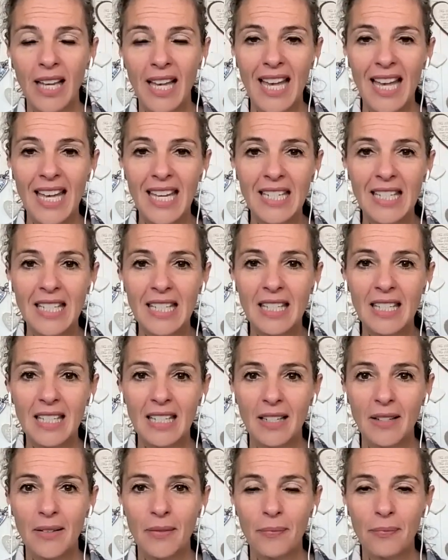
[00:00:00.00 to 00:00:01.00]
And,
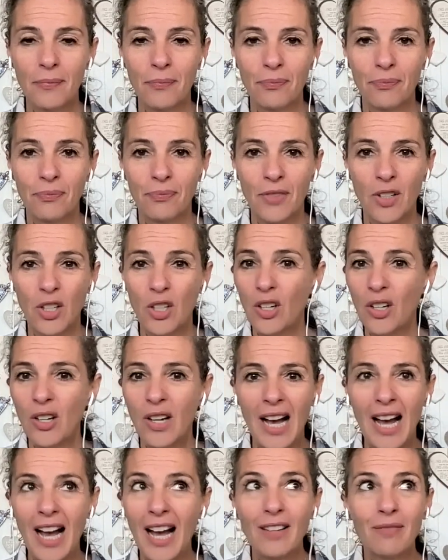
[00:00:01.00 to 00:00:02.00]
you
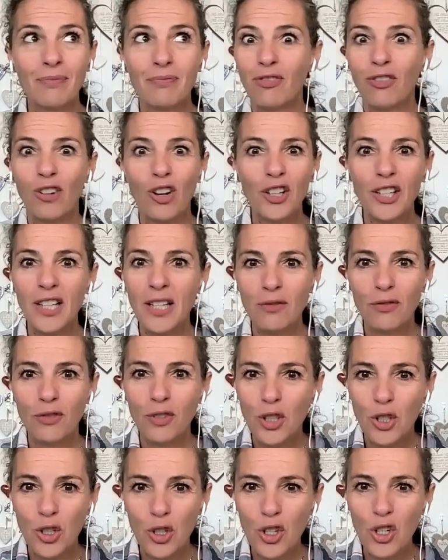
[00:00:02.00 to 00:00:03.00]
know, I followed him
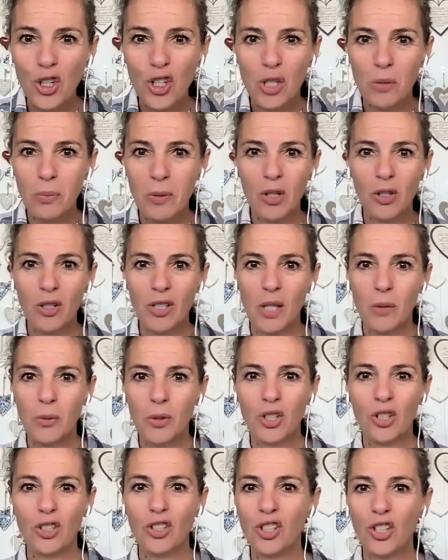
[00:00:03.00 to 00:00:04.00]
for years because he
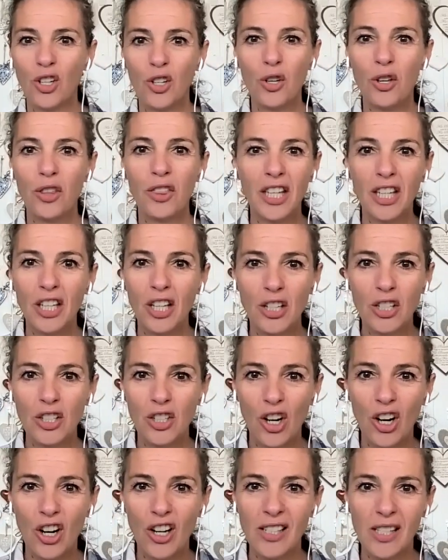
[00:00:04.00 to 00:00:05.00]
was on So You Think You Can
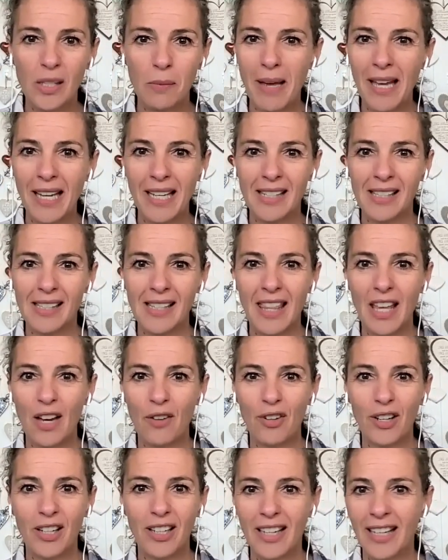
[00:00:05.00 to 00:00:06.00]
Dance back in South
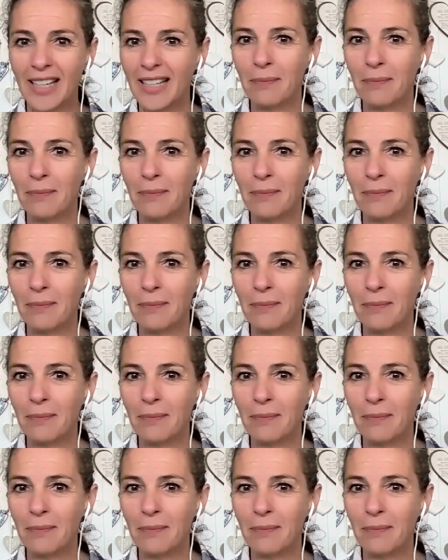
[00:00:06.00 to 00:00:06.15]
Africa.